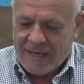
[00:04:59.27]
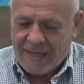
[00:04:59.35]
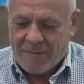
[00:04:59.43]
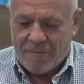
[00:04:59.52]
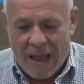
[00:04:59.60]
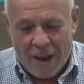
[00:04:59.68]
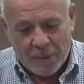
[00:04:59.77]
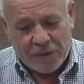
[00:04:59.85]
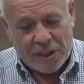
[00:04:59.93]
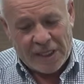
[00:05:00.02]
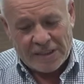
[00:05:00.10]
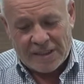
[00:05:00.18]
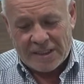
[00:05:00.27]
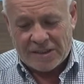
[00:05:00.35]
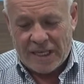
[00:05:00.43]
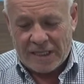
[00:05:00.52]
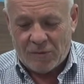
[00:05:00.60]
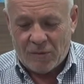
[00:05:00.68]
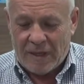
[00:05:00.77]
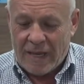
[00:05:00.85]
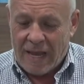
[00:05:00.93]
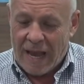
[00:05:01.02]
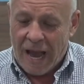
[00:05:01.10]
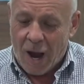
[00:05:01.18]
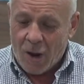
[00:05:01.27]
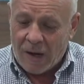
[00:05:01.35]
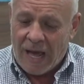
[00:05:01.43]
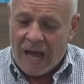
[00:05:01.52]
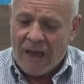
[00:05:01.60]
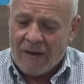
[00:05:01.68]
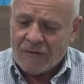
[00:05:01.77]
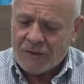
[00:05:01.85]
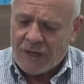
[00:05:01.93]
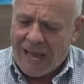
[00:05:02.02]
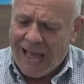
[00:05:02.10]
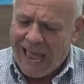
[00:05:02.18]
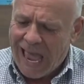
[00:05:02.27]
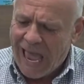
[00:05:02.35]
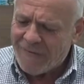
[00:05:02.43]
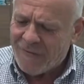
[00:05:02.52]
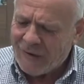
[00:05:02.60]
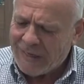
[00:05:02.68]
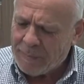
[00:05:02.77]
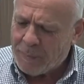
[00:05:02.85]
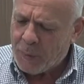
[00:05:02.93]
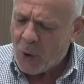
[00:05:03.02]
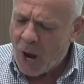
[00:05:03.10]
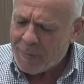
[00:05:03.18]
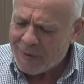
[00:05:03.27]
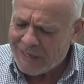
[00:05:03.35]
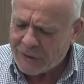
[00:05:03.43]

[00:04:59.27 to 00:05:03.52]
The Bible tells us that our lives are heavenly primary